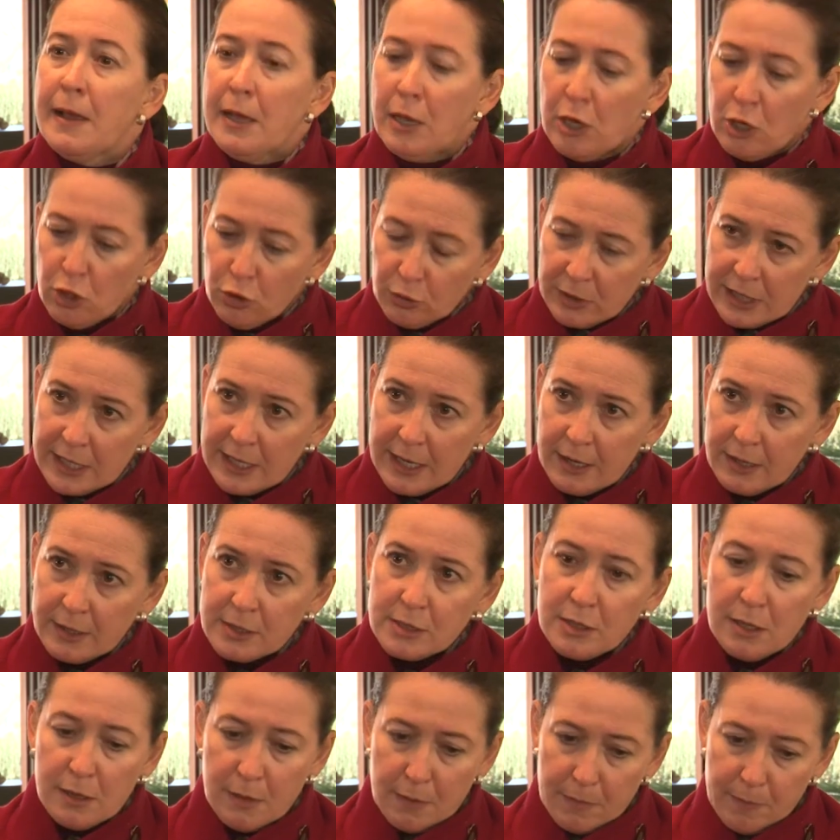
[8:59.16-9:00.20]
looking at
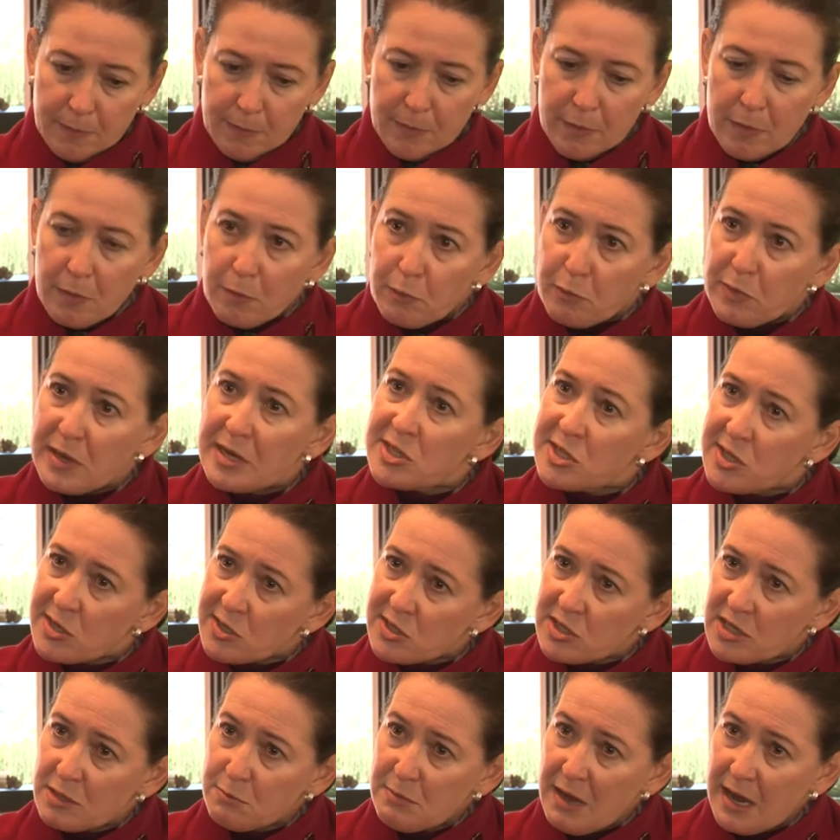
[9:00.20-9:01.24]
it, being
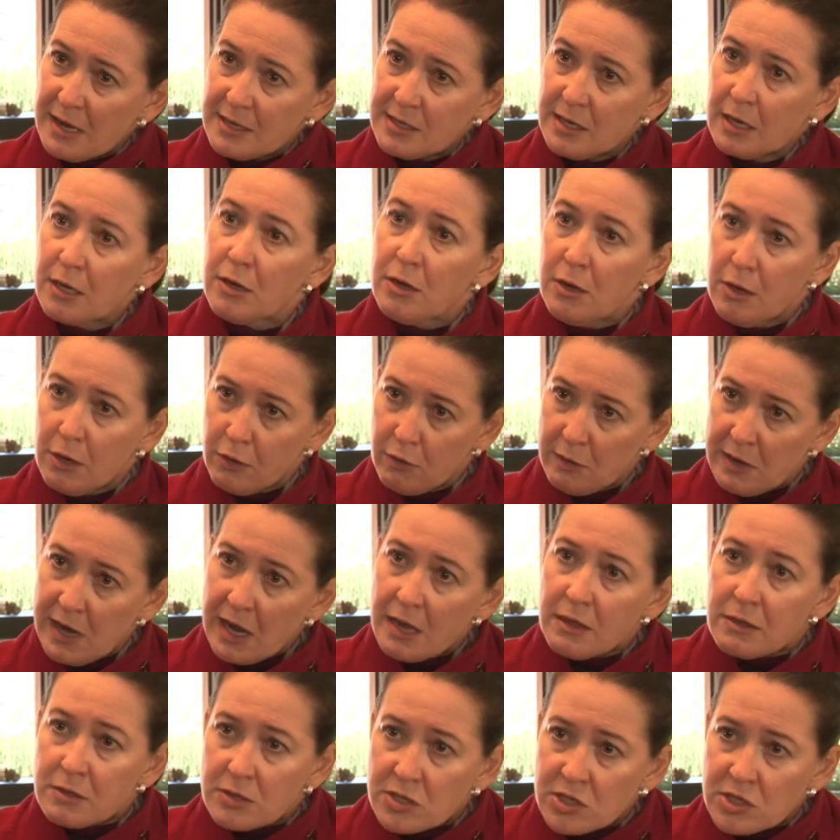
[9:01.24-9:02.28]
systematic, create the